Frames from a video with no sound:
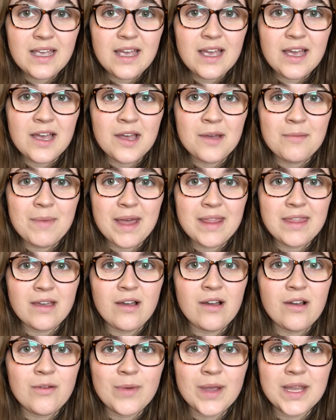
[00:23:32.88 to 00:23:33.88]
And there
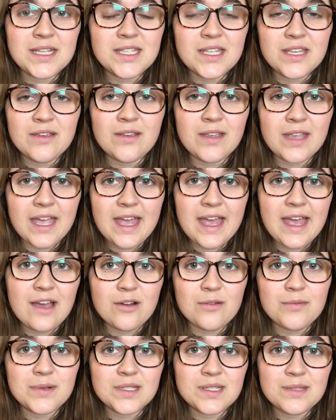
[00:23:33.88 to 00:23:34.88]
are ways that you can get
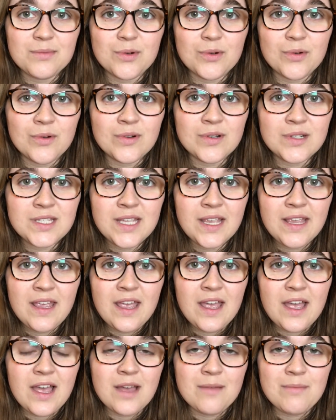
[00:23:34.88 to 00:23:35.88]
help and support.
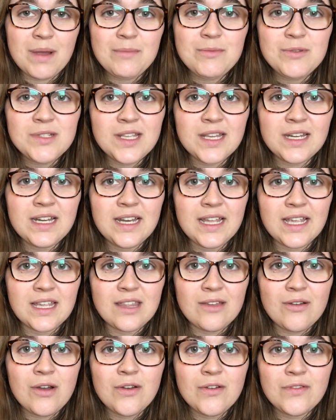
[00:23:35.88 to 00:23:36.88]
I'm also going to link,
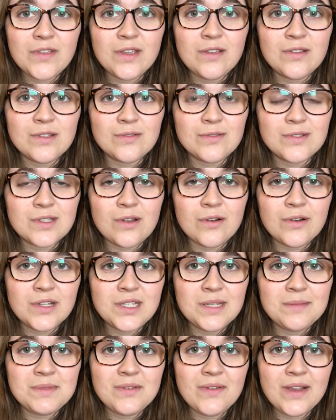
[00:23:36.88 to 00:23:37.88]
there are a few sort of
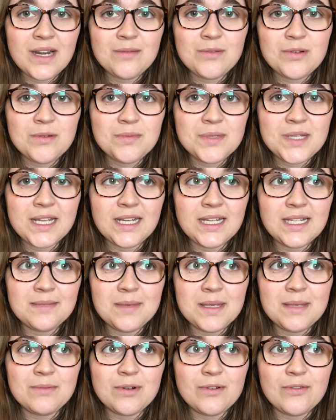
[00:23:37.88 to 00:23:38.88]
scholarships available, particularly to
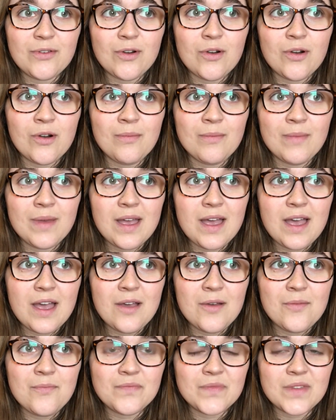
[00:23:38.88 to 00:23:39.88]
people from
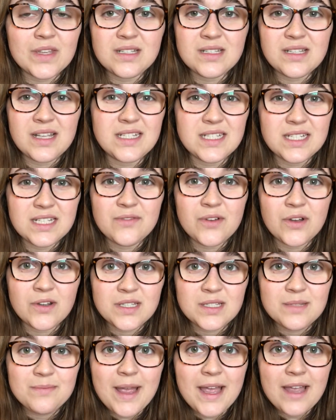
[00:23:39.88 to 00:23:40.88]
slightly
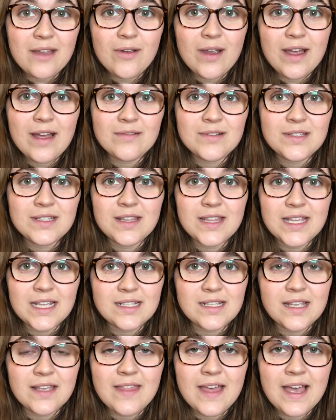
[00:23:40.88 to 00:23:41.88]
disadvantaged backgrounds and
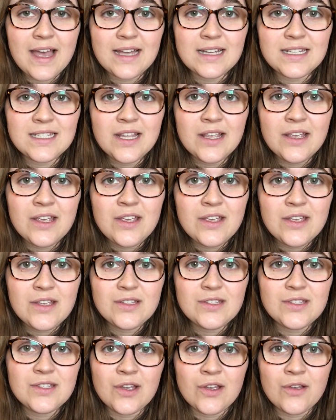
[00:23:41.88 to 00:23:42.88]
things like that.
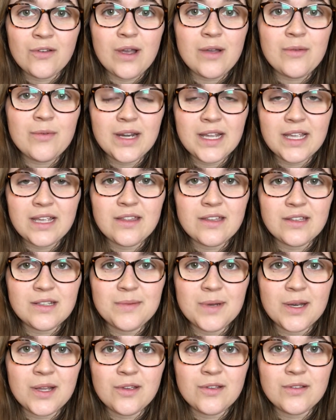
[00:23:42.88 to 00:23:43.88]
So I will link those
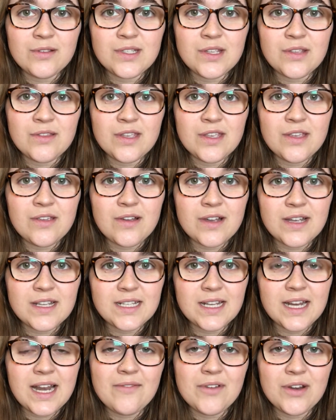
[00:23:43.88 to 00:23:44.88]
below so that you guys
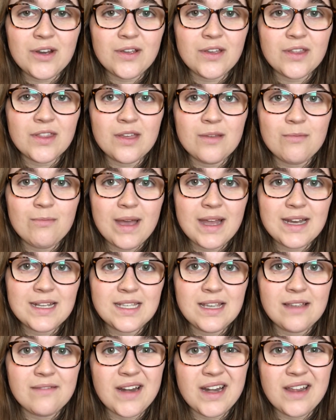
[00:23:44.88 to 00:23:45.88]
can have a look at them and
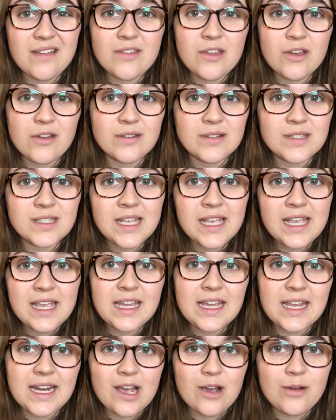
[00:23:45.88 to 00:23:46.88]
see if any of those
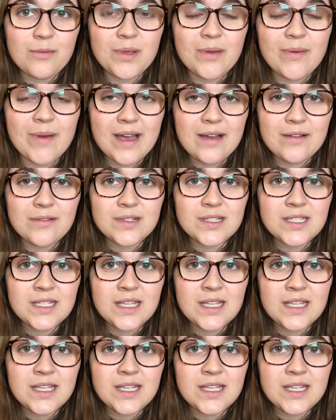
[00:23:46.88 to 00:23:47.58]
can help you out.